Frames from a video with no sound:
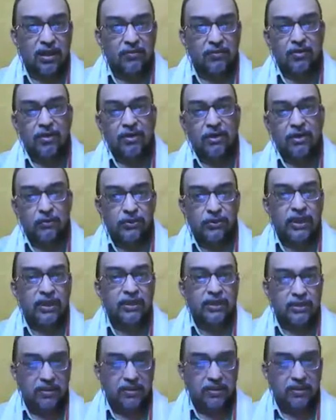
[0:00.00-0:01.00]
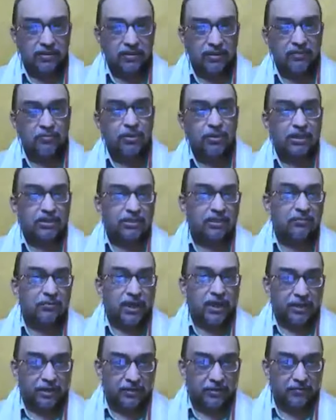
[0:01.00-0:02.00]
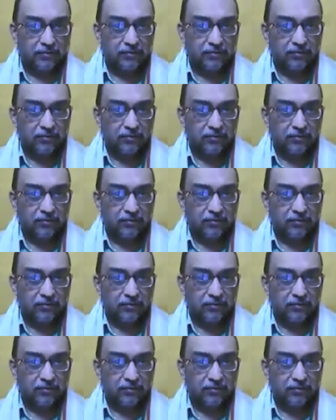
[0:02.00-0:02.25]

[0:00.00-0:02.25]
having a look at it, a passerby,